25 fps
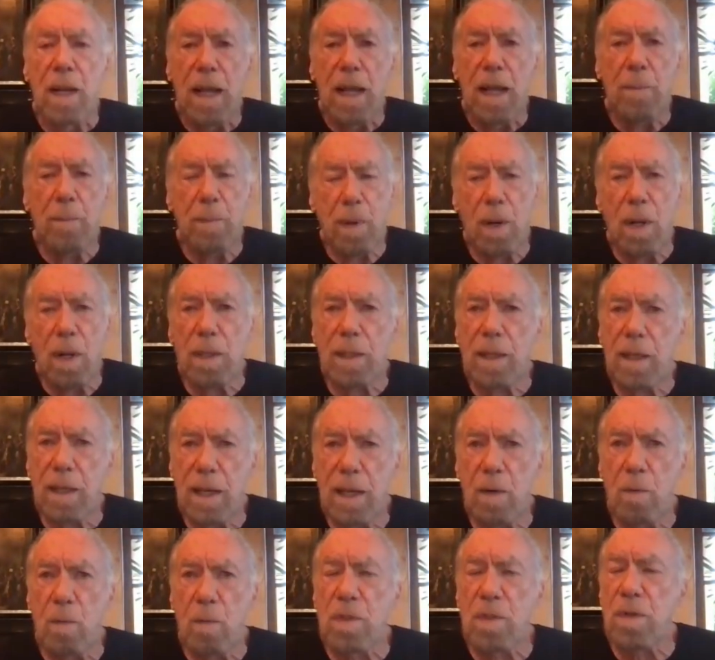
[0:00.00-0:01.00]
And Paula
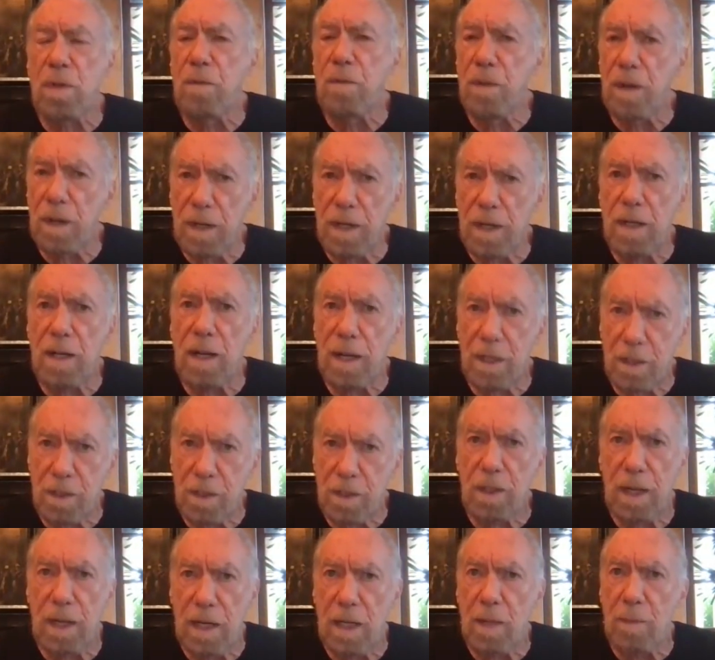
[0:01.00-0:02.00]
Kent was a very nice
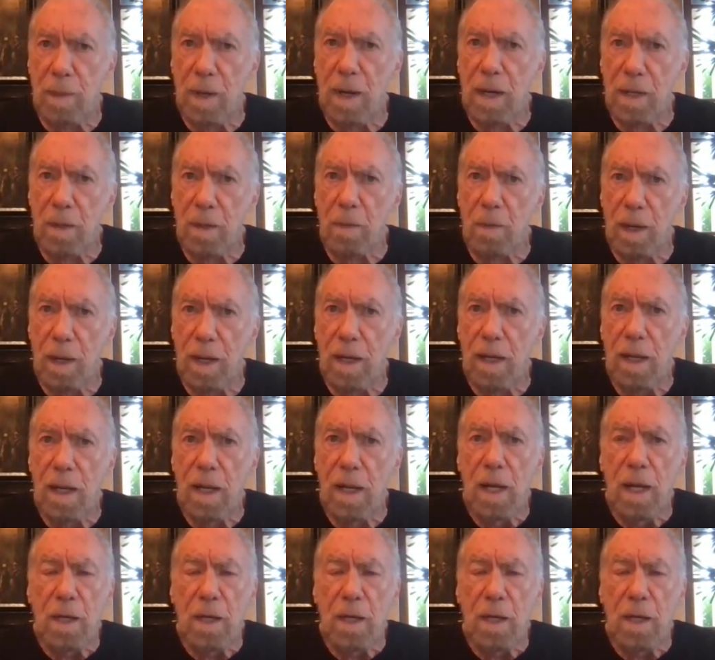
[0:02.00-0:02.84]
lady, by the way.